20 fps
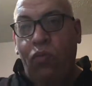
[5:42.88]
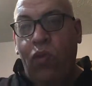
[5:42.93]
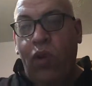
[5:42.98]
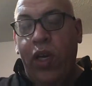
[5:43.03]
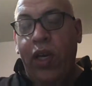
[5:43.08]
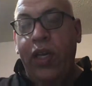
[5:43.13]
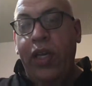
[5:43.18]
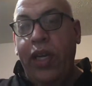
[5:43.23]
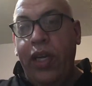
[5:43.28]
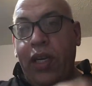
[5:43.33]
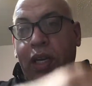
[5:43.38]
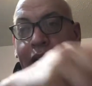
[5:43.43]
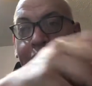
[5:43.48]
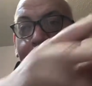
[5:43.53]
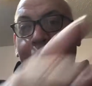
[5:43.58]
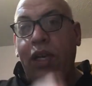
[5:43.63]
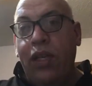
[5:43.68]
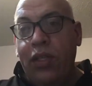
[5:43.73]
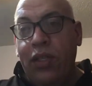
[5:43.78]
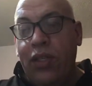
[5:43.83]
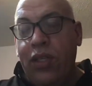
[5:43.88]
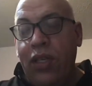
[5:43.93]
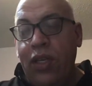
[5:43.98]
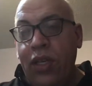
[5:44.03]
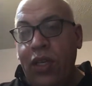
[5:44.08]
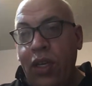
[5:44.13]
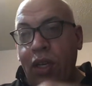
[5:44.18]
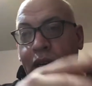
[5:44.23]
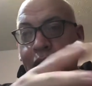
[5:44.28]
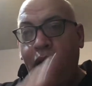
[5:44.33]
one that caused
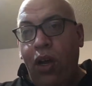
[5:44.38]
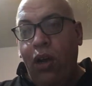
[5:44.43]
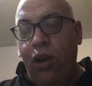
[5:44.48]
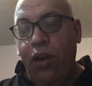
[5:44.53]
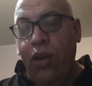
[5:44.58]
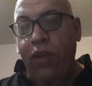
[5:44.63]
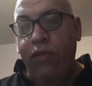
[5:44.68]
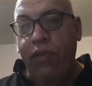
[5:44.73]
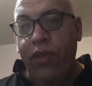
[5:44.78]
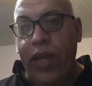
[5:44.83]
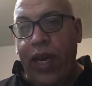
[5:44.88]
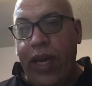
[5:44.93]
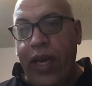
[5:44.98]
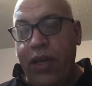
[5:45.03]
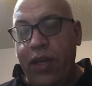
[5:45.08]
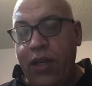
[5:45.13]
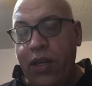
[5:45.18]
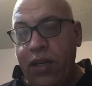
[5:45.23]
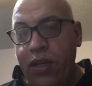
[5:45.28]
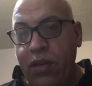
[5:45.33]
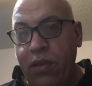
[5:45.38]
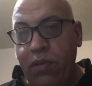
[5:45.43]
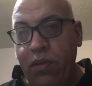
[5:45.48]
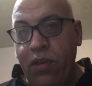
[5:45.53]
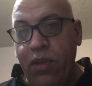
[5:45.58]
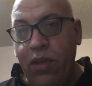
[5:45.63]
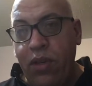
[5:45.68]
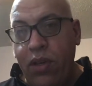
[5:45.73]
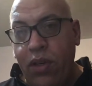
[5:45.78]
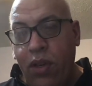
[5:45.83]
all of that,
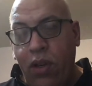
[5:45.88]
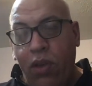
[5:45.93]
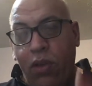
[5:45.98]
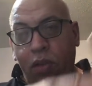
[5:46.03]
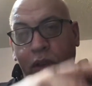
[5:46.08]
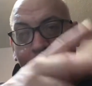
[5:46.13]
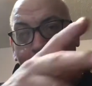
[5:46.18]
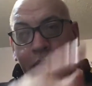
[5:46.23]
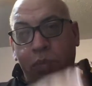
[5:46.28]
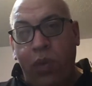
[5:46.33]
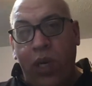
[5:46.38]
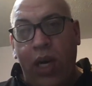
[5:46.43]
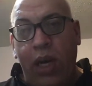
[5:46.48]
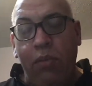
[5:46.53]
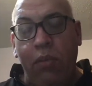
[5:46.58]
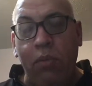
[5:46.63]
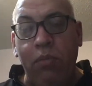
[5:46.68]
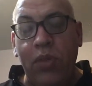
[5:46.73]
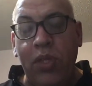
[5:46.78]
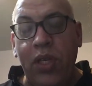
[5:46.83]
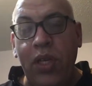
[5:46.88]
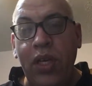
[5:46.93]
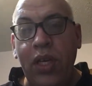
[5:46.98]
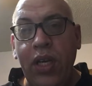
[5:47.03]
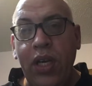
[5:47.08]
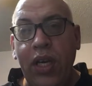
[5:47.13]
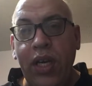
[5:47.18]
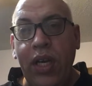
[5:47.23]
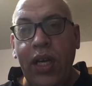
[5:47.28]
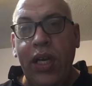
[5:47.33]
all those problems.
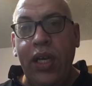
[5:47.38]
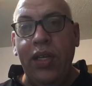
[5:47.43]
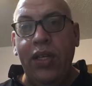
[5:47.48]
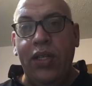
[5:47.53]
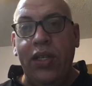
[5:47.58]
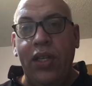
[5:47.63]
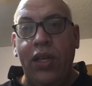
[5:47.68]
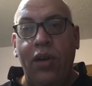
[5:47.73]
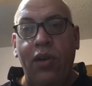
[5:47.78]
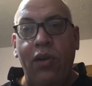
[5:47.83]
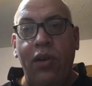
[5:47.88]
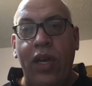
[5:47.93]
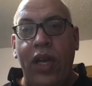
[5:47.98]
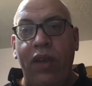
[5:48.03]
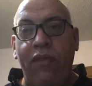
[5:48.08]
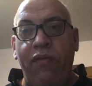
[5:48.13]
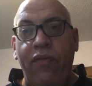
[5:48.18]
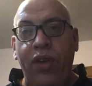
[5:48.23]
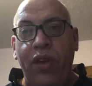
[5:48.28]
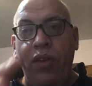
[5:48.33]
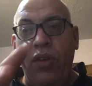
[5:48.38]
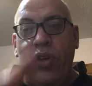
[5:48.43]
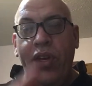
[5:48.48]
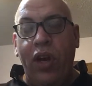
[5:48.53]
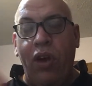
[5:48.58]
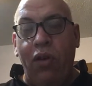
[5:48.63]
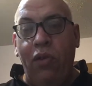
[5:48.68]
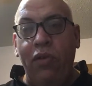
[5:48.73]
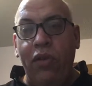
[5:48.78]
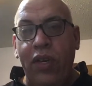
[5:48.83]
And so if you
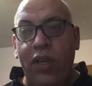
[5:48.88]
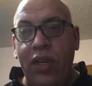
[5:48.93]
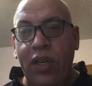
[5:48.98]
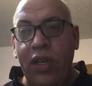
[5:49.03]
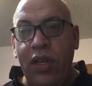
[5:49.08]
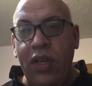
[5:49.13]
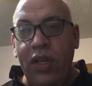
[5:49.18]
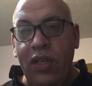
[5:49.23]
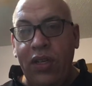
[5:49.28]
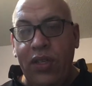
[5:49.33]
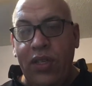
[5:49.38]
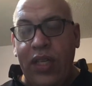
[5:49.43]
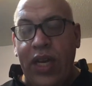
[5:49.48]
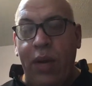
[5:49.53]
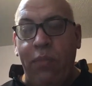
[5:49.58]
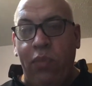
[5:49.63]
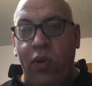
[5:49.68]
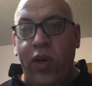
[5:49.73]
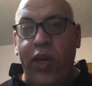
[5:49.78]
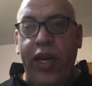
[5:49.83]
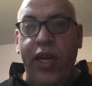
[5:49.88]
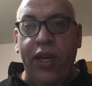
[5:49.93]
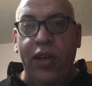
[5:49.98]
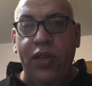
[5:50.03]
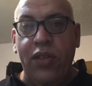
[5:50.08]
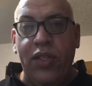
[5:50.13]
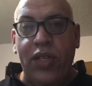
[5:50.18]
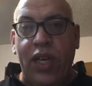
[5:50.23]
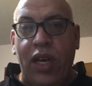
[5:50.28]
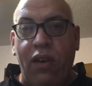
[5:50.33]
don't separate
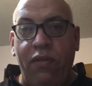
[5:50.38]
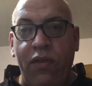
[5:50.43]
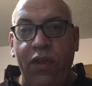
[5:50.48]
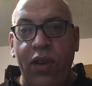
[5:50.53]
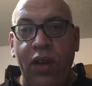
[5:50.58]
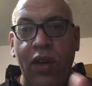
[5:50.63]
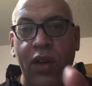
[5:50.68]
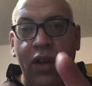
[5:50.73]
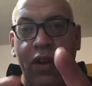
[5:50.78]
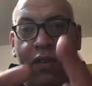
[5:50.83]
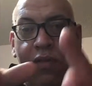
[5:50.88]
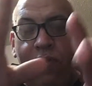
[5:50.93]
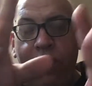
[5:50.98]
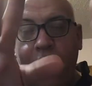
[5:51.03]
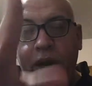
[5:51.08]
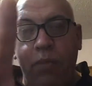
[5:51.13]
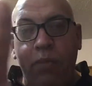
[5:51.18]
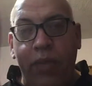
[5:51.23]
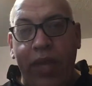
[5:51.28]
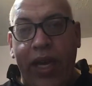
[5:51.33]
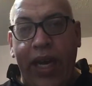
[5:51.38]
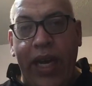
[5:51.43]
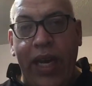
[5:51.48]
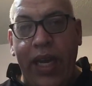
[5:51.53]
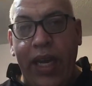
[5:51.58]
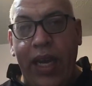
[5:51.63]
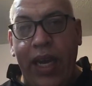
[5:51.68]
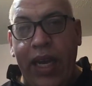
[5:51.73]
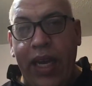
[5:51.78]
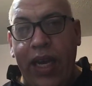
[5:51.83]
yourself from
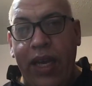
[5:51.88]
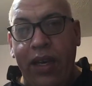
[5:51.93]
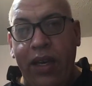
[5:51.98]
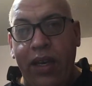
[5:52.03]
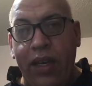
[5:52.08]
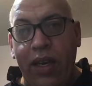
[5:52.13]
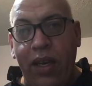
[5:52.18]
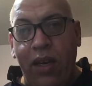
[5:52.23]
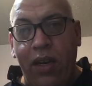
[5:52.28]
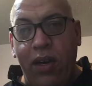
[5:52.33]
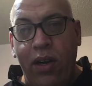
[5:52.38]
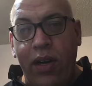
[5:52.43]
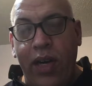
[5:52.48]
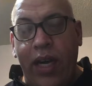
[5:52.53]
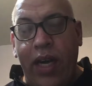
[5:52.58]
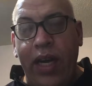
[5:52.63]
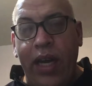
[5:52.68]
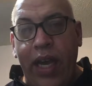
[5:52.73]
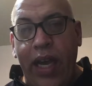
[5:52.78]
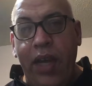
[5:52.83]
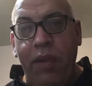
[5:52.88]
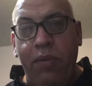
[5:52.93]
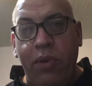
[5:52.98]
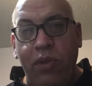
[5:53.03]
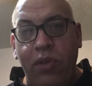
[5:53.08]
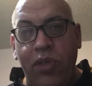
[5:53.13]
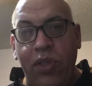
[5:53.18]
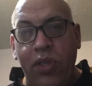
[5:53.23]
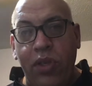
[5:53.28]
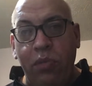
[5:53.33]
that and are not
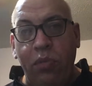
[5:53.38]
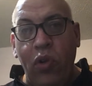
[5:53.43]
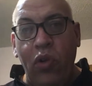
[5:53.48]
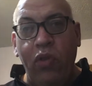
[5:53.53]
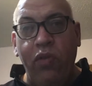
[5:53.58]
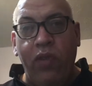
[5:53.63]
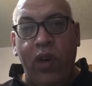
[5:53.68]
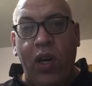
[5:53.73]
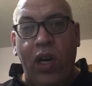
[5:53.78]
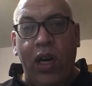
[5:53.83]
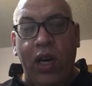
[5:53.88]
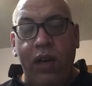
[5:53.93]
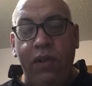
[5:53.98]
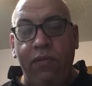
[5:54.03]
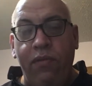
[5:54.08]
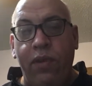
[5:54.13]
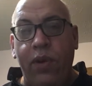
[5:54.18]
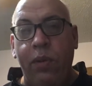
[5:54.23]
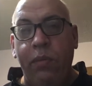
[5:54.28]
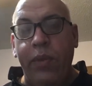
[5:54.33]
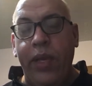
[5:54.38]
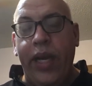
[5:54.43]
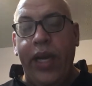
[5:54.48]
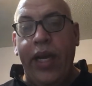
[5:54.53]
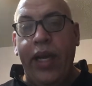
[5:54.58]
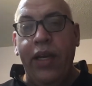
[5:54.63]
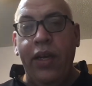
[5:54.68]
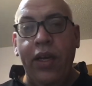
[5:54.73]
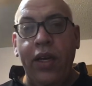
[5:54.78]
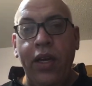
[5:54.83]
able to move on from
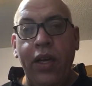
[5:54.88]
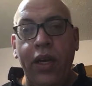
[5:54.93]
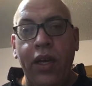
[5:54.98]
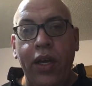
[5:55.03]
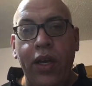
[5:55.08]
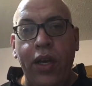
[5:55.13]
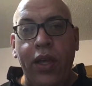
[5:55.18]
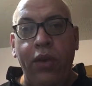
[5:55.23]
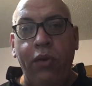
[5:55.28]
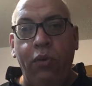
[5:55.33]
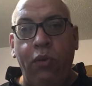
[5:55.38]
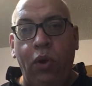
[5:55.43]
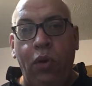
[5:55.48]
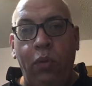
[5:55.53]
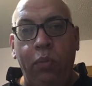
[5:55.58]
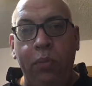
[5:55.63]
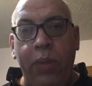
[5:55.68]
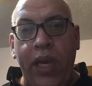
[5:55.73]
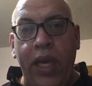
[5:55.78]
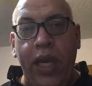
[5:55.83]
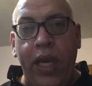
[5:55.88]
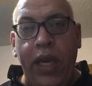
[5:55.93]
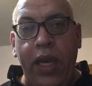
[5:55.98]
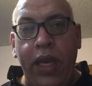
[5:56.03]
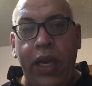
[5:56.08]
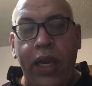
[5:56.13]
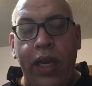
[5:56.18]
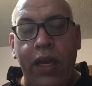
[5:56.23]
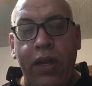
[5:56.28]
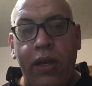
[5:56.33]
that, you will
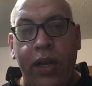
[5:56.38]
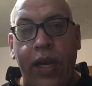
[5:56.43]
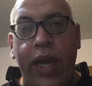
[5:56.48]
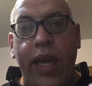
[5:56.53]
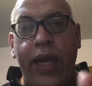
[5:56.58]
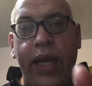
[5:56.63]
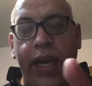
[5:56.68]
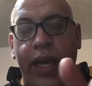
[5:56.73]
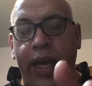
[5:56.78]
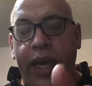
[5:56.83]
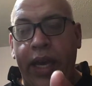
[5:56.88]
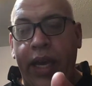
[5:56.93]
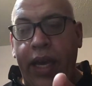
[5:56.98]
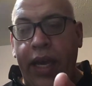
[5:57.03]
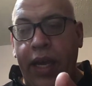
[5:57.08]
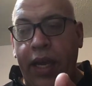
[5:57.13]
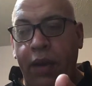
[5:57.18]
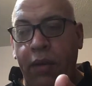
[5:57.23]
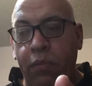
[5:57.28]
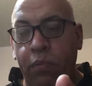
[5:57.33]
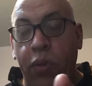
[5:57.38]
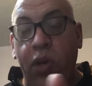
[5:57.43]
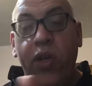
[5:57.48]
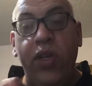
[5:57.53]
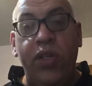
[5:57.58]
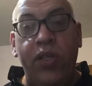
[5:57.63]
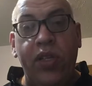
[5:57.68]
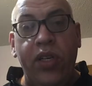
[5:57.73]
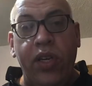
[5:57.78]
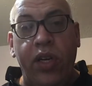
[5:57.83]
be like a
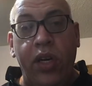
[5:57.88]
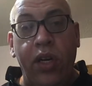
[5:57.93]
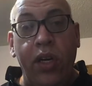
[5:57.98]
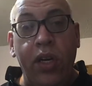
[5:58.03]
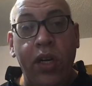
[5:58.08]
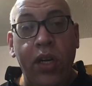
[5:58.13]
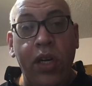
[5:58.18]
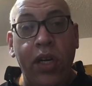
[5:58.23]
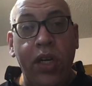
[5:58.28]
prisoner